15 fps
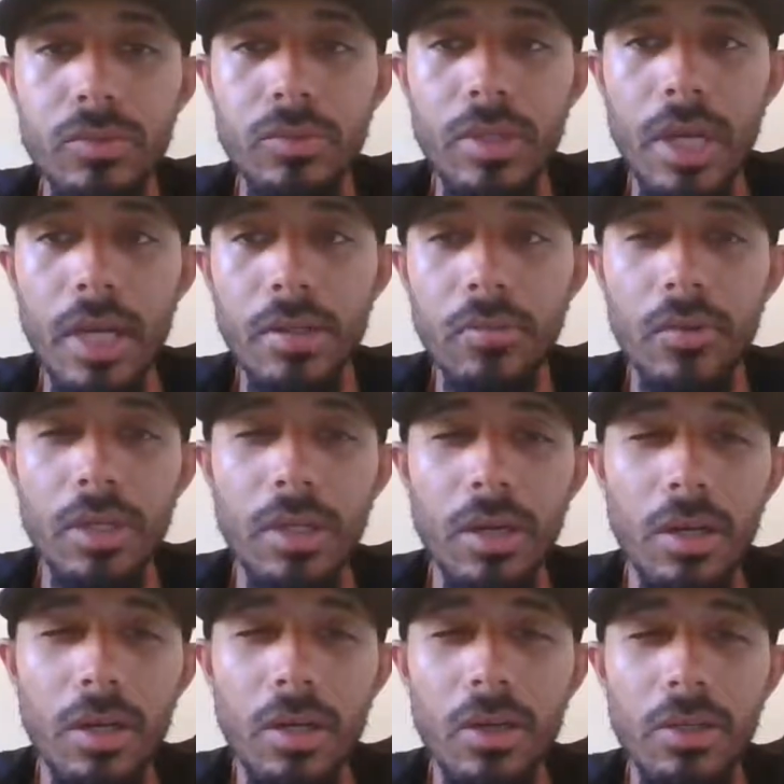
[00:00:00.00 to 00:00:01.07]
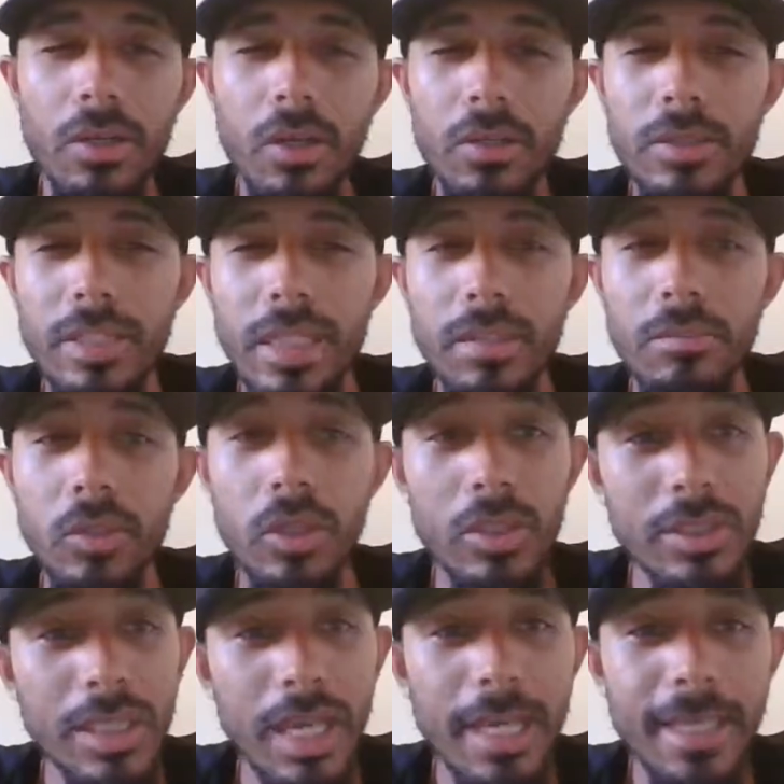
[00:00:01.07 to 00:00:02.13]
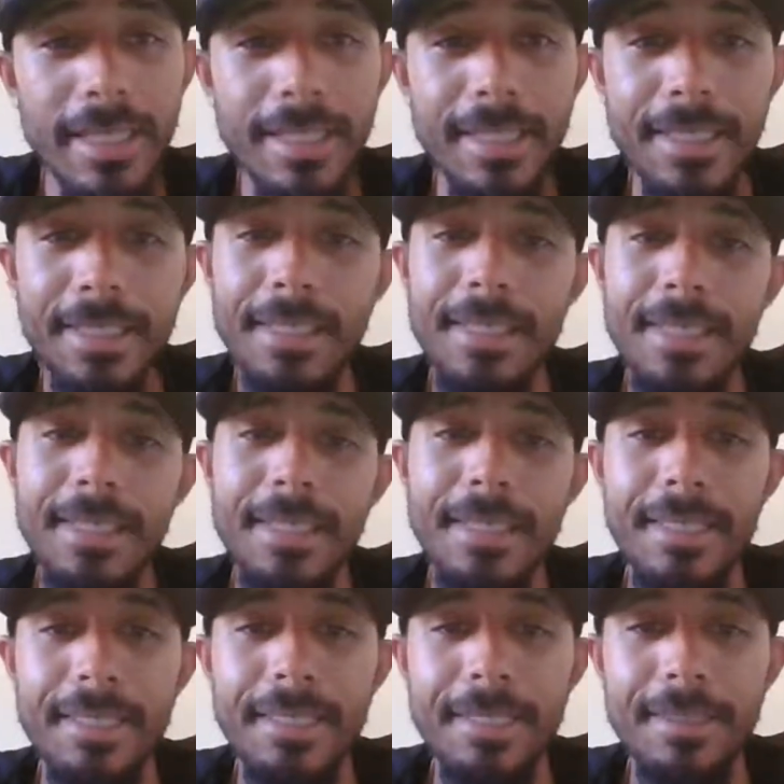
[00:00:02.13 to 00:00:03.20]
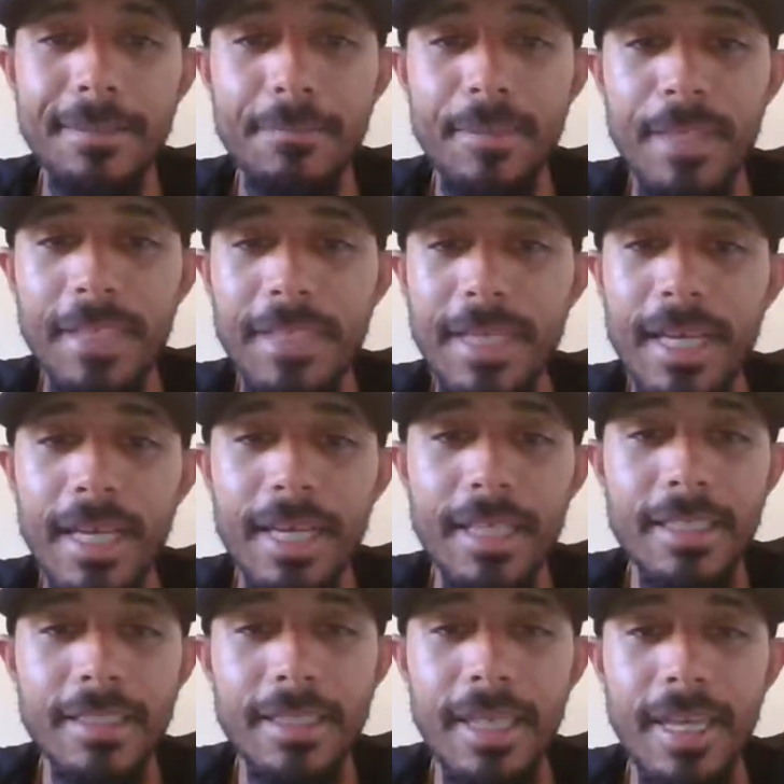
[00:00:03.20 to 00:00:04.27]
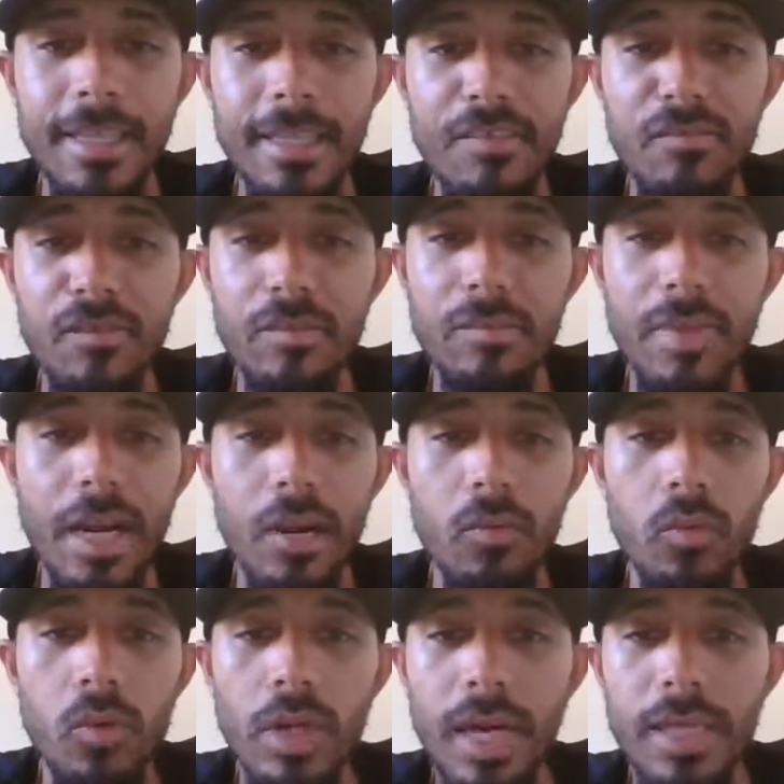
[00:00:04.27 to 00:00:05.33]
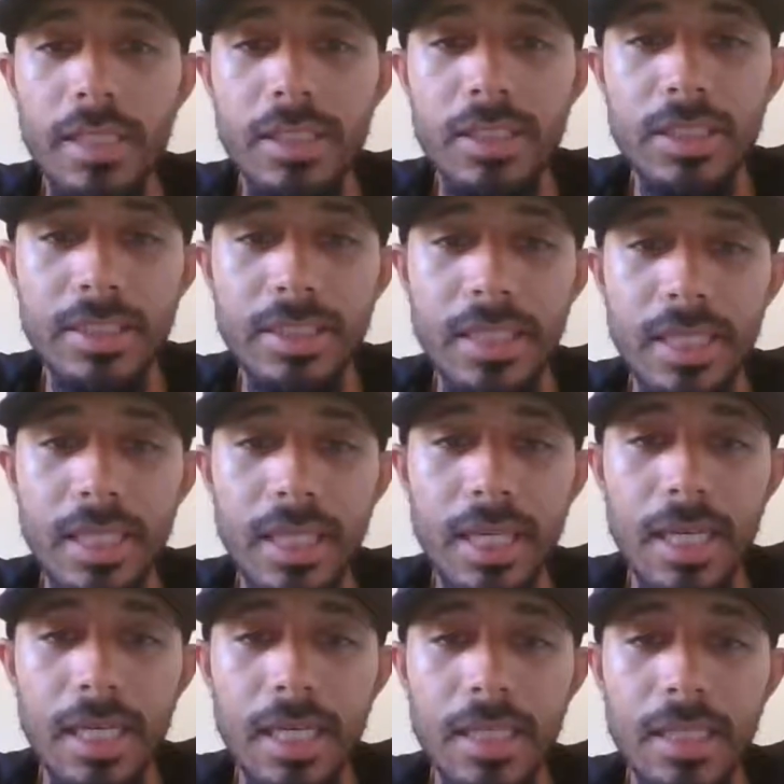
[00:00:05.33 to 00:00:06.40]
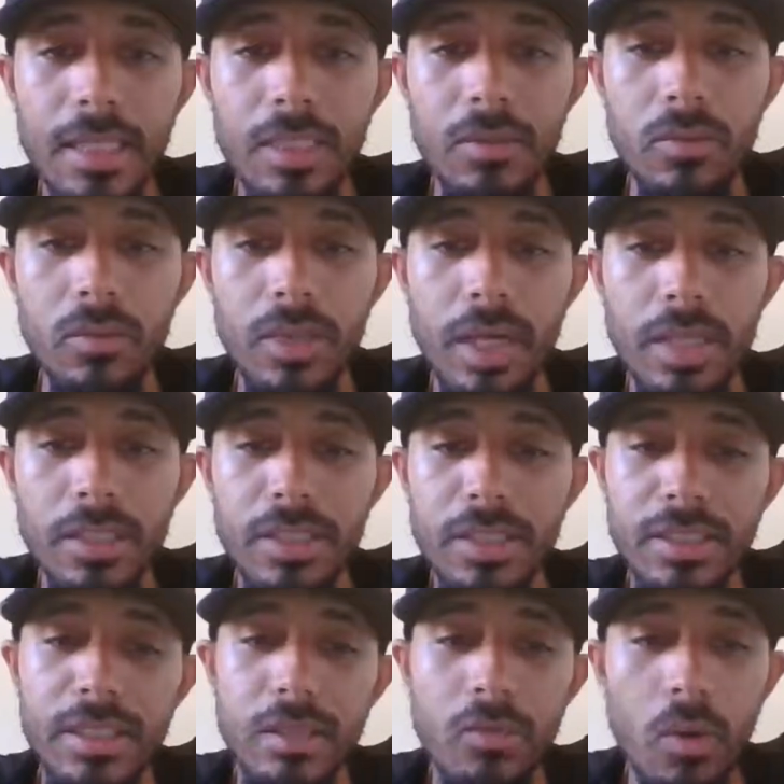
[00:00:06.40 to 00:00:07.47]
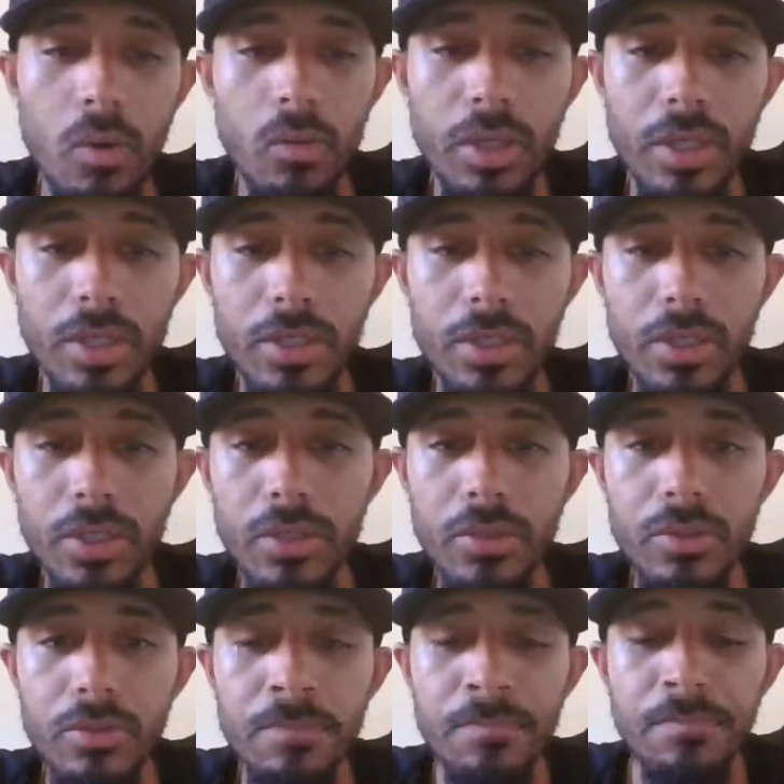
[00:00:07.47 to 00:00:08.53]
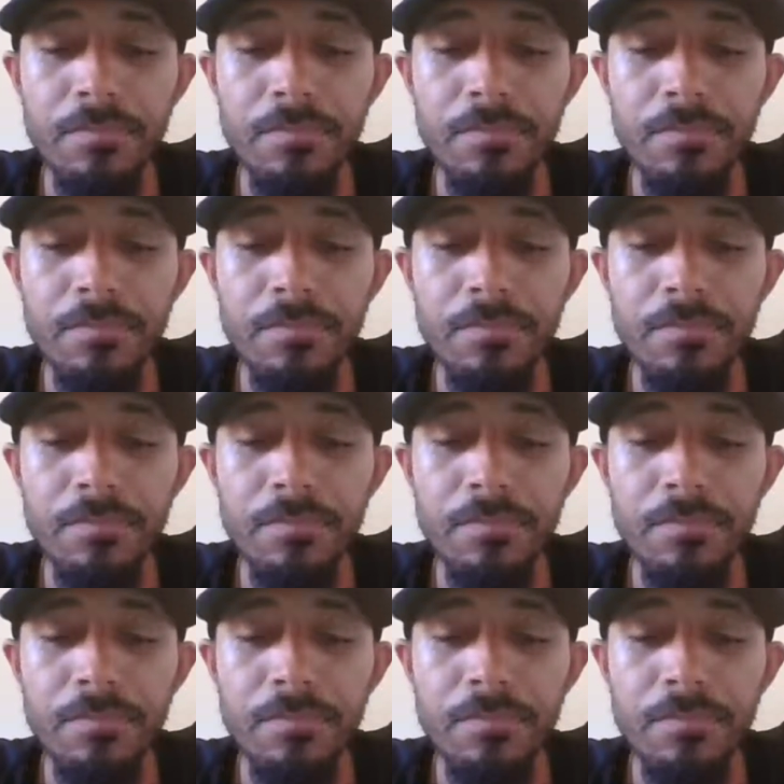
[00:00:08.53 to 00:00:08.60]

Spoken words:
kind of what our team looks like. And then from there we'll kind of just see what we're gonna do.